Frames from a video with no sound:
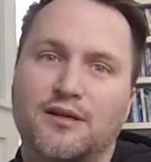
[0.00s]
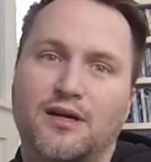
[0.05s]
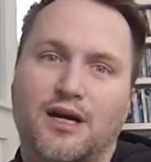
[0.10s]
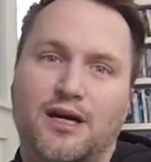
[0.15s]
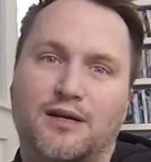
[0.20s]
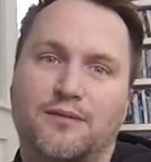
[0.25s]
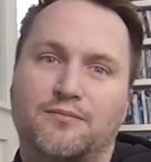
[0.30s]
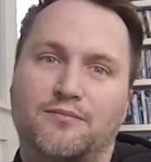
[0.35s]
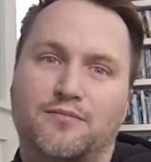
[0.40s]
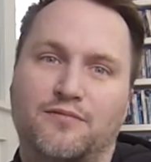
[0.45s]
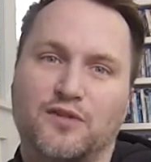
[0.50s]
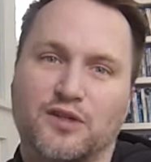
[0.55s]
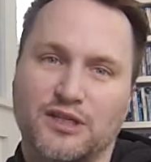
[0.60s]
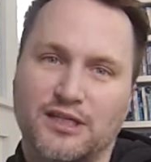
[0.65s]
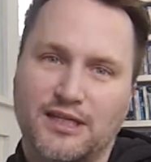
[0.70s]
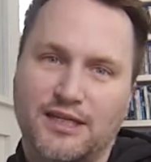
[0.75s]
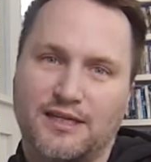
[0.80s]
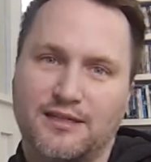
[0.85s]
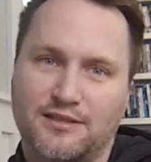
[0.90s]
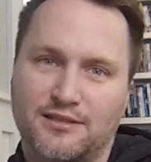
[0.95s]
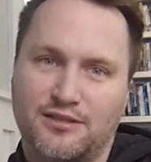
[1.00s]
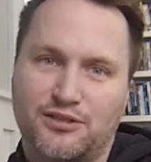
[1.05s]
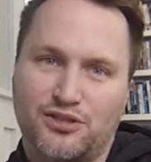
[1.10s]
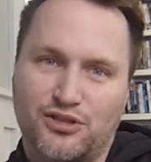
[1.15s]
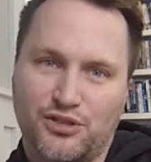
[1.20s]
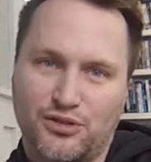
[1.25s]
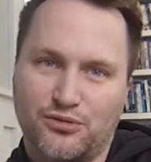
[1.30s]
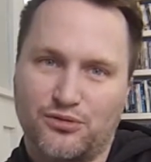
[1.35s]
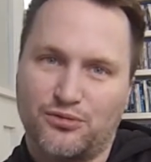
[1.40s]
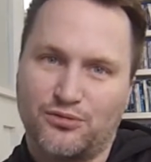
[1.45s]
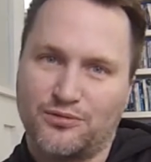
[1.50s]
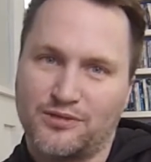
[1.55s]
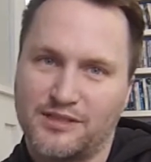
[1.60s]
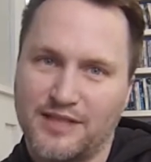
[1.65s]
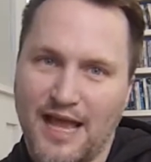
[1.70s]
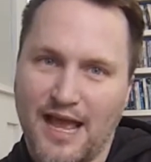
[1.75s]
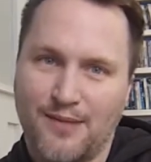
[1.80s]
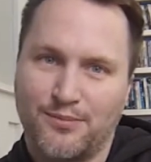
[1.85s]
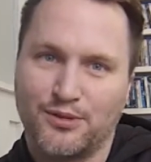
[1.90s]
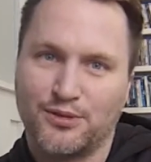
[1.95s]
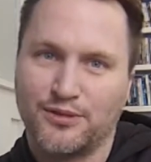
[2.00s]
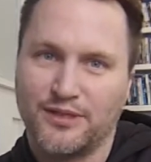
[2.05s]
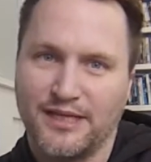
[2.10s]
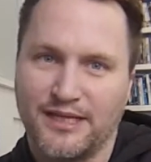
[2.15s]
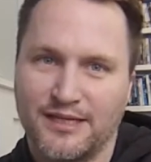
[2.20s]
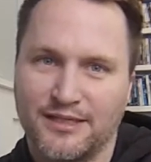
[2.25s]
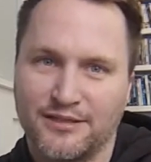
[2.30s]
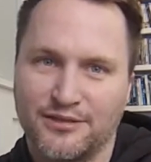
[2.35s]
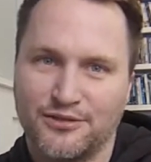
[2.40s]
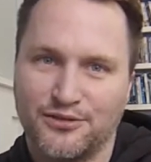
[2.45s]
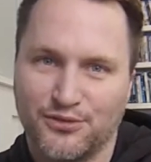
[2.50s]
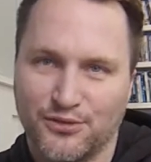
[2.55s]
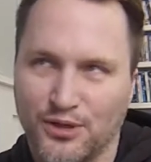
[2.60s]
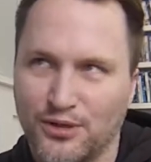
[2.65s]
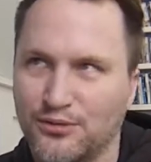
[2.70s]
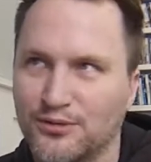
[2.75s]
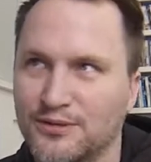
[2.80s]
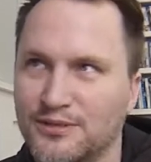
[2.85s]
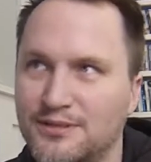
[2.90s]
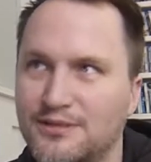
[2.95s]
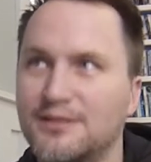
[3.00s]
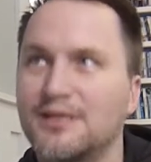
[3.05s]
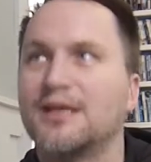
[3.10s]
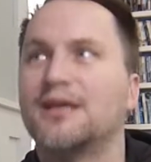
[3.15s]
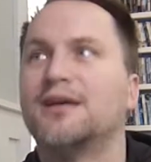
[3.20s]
for kids to dabble in drones.